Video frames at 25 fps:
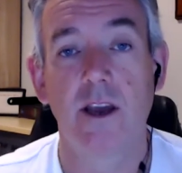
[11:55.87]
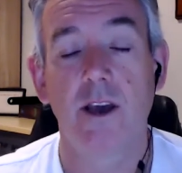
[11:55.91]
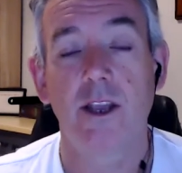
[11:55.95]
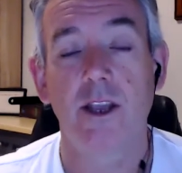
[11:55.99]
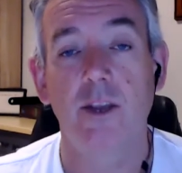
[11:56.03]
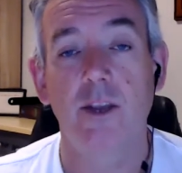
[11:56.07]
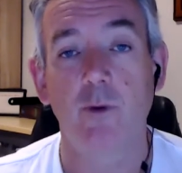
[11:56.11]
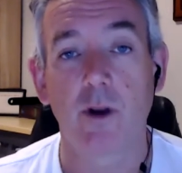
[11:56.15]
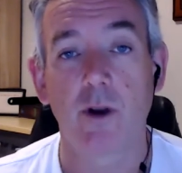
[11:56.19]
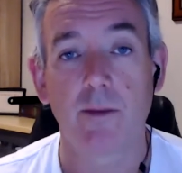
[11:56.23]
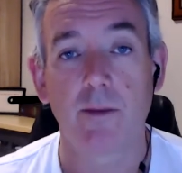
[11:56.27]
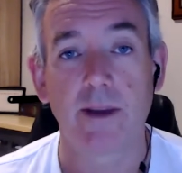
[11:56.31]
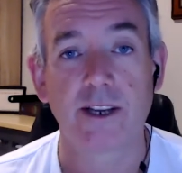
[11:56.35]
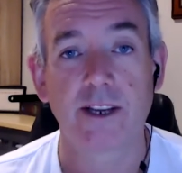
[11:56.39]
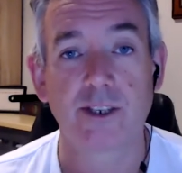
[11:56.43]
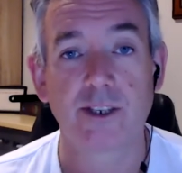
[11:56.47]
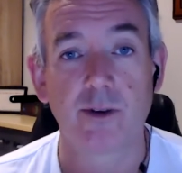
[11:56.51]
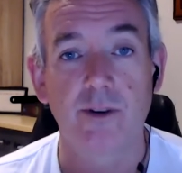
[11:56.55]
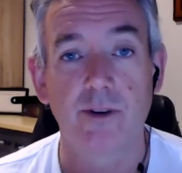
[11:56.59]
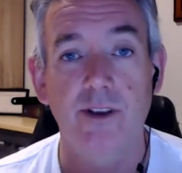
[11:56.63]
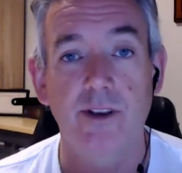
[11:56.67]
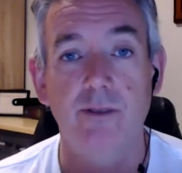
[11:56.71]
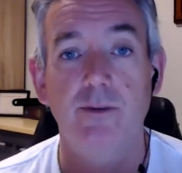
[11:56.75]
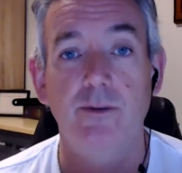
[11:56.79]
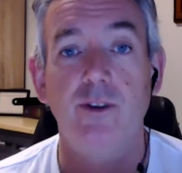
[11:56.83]
You want to make sure
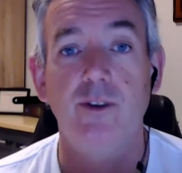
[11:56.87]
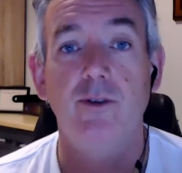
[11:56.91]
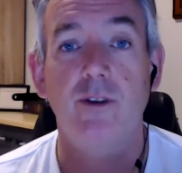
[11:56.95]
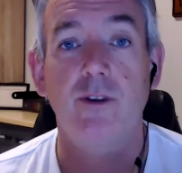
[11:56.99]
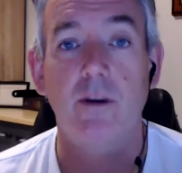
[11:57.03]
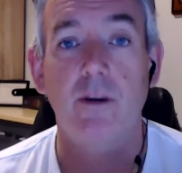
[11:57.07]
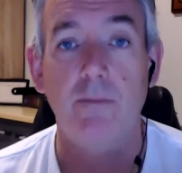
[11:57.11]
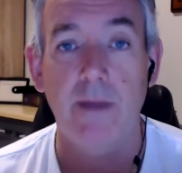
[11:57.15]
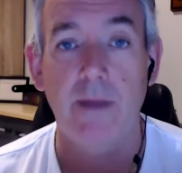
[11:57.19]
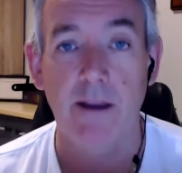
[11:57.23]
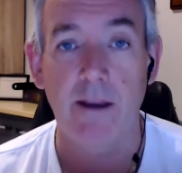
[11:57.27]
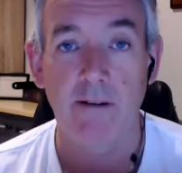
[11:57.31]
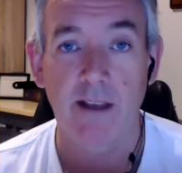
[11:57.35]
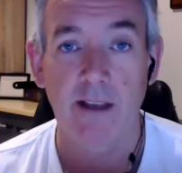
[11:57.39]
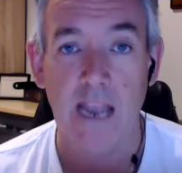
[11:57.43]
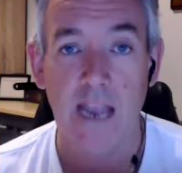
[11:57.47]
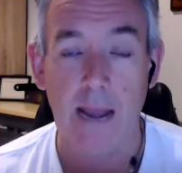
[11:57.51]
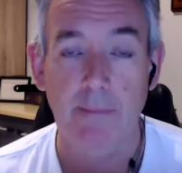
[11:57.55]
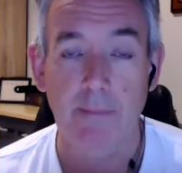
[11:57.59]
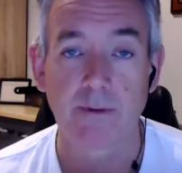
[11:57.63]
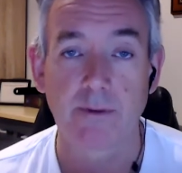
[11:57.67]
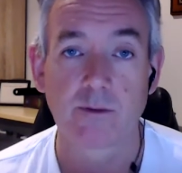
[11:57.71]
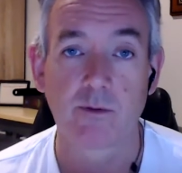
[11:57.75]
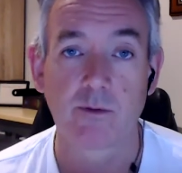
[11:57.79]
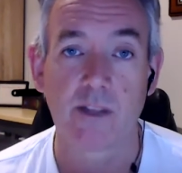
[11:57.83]
you're comparing
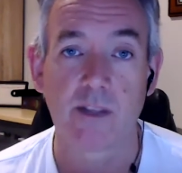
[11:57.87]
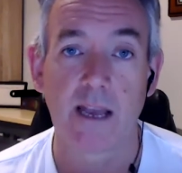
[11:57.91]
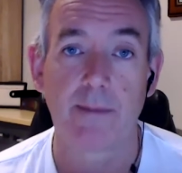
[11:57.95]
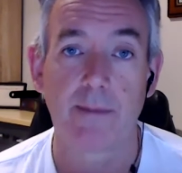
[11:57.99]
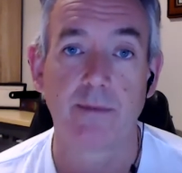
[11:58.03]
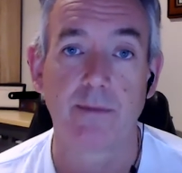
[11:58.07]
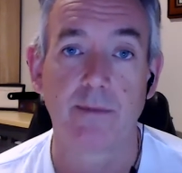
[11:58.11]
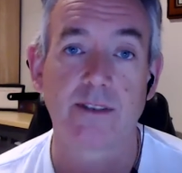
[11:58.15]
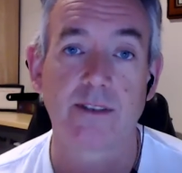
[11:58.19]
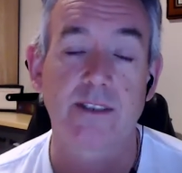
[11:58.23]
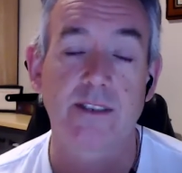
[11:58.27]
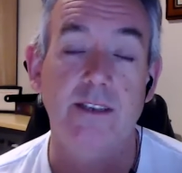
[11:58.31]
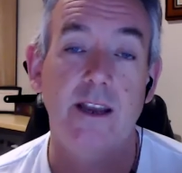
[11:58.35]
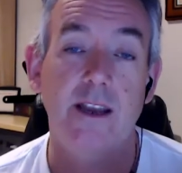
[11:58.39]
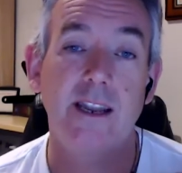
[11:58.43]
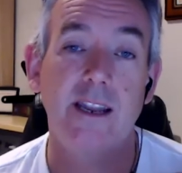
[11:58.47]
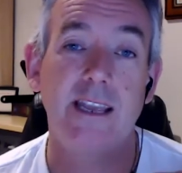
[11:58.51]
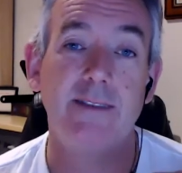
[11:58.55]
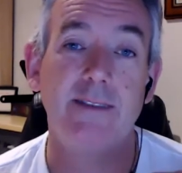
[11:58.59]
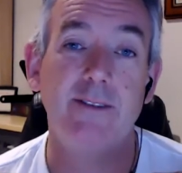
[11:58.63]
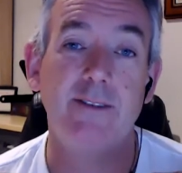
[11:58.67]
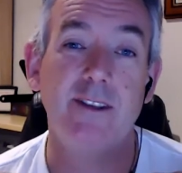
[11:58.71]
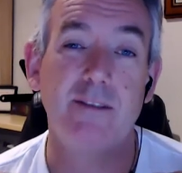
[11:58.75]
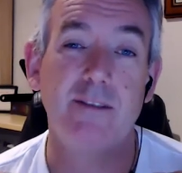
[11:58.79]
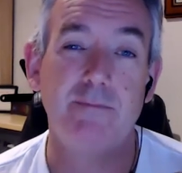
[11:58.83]
apples with apples. It's going to
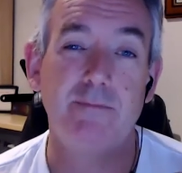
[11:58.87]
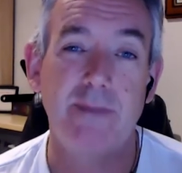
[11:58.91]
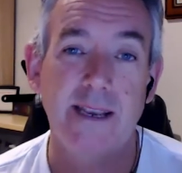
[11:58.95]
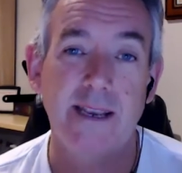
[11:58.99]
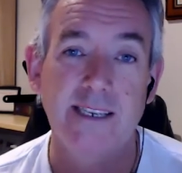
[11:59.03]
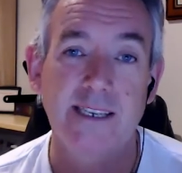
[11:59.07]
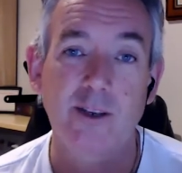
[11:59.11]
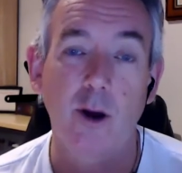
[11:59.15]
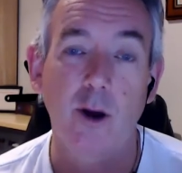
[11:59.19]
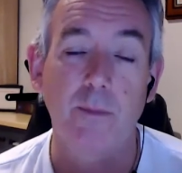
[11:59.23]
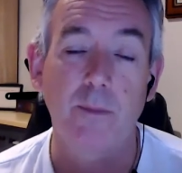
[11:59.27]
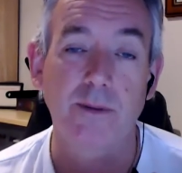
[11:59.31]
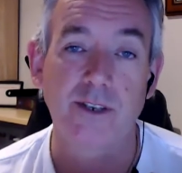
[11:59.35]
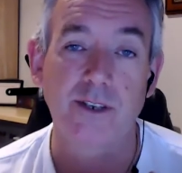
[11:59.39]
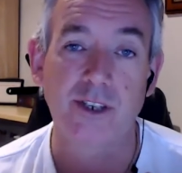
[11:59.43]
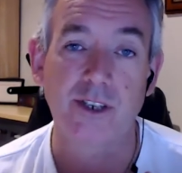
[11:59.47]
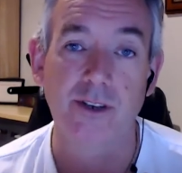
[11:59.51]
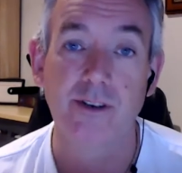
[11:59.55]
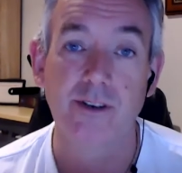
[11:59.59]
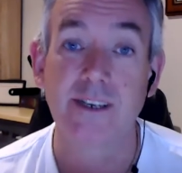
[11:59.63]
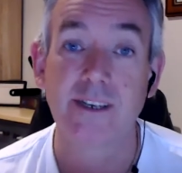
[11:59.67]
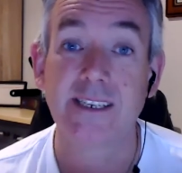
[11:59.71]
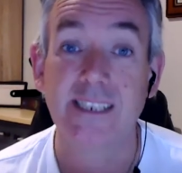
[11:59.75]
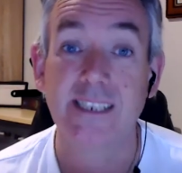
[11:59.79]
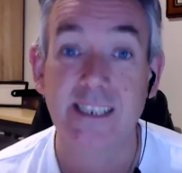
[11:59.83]
give you the best
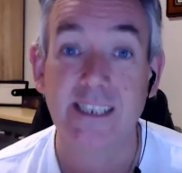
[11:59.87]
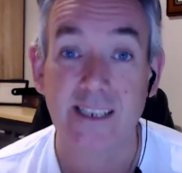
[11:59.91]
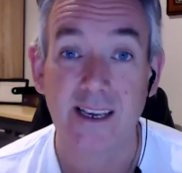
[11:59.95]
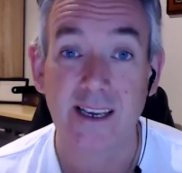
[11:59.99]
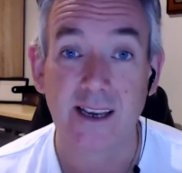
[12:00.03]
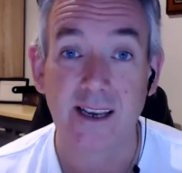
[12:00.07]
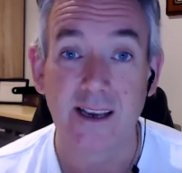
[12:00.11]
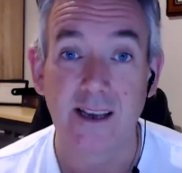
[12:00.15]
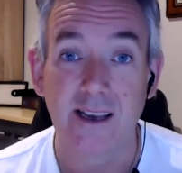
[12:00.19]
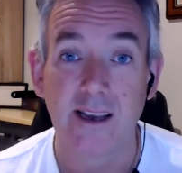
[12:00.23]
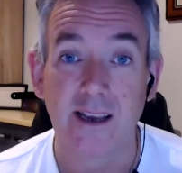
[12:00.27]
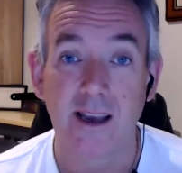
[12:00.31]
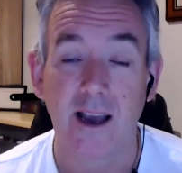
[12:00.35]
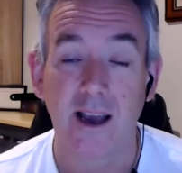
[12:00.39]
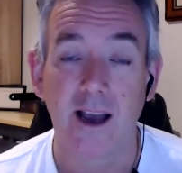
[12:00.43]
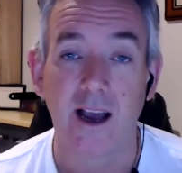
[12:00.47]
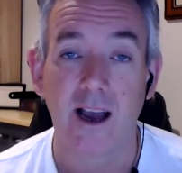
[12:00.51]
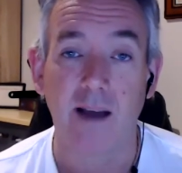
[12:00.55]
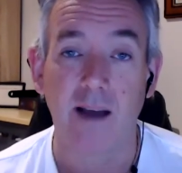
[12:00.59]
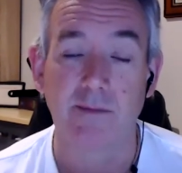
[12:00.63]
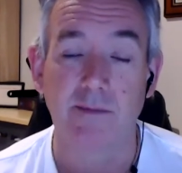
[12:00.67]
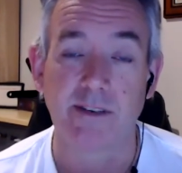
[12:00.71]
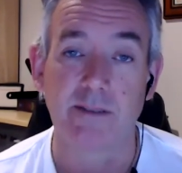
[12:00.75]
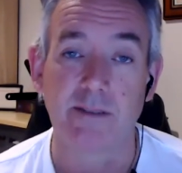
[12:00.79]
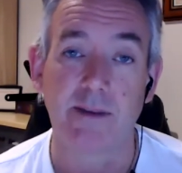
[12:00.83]
opportunity
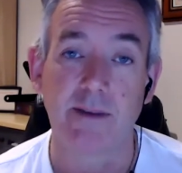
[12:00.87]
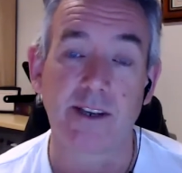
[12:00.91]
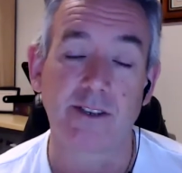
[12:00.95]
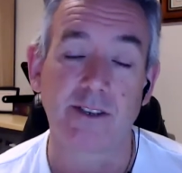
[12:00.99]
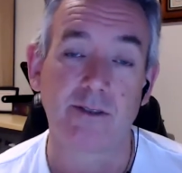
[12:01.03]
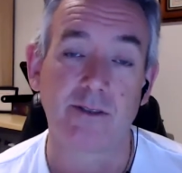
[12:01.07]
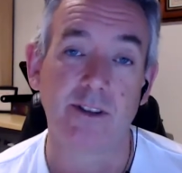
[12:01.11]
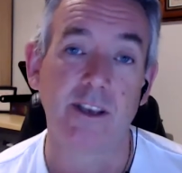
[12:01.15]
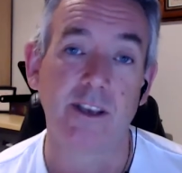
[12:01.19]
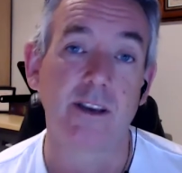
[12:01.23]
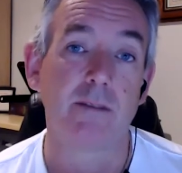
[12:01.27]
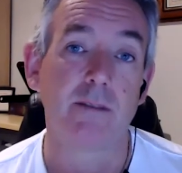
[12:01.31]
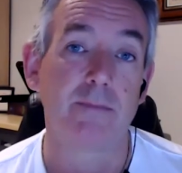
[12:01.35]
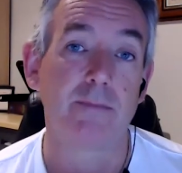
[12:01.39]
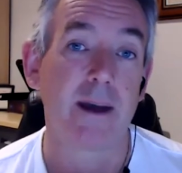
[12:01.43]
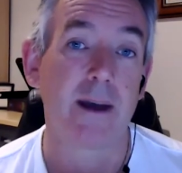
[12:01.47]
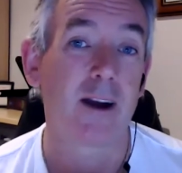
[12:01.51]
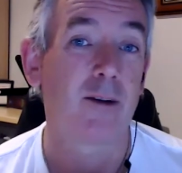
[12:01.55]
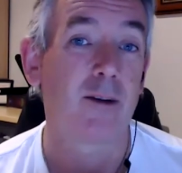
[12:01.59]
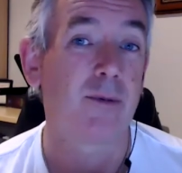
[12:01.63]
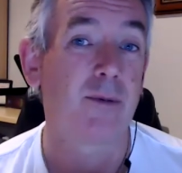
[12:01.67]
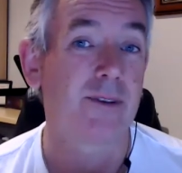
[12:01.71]
to make sure that your comparable